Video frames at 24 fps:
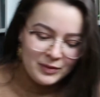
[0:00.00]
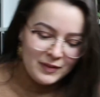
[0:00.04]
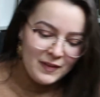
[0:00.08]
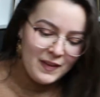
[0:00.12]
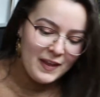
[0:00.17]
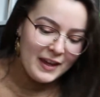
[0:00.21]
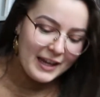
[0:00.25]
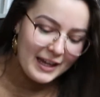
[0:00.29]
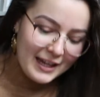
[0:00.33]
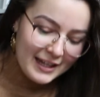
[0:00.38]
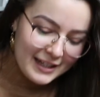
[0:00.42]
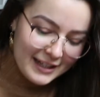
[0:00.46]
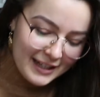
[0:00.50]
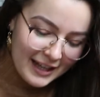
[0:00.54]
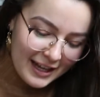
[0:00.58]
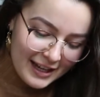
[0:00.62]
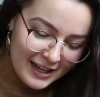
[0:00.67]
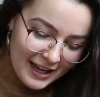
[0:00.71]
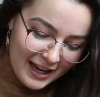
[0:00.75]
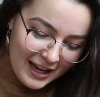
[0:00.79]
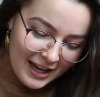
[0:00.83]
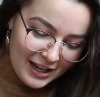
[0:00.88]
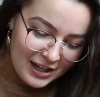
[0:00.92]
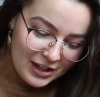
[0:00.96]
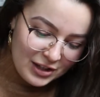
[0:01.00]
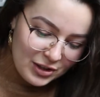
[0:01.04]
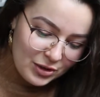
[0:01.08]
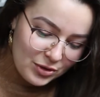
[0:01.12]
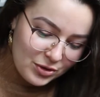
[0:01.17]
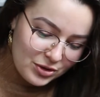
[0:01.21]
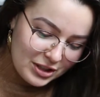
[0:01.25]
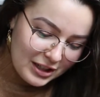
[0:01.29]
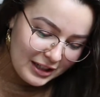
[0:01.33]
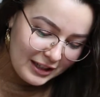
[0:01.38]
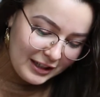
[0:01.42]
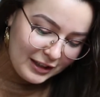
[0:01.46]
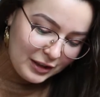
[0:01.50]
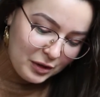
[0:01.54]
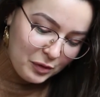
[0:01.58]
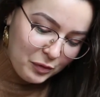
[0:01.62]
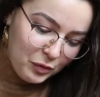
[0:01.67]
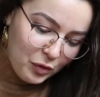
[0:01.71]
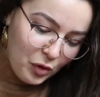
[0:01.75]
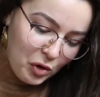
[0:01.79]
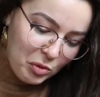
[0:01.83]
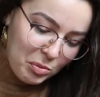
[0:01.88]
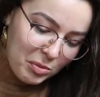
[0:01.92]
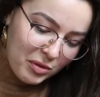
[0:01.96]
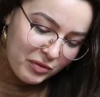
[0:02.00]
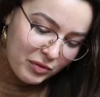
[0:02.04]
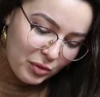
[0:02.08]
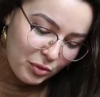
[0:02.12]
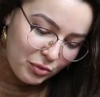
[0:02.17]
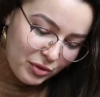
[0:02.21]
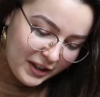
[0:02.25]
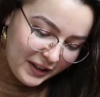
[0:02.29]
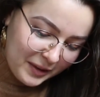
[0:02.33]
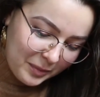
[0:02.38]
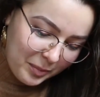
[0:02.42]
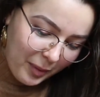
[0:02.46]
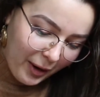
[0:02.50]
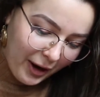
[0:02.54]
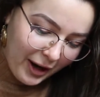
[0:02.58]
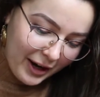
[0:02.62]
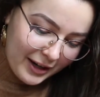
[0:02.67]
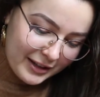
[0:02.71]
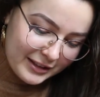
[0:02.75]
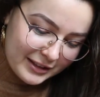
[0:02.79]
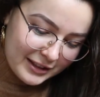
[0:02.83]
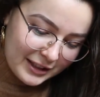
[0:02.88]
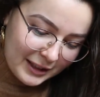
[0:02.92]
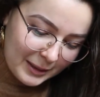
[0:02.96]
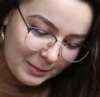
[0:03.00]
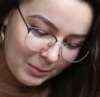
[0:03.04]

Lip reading: thingies, usually in the form of a wristband,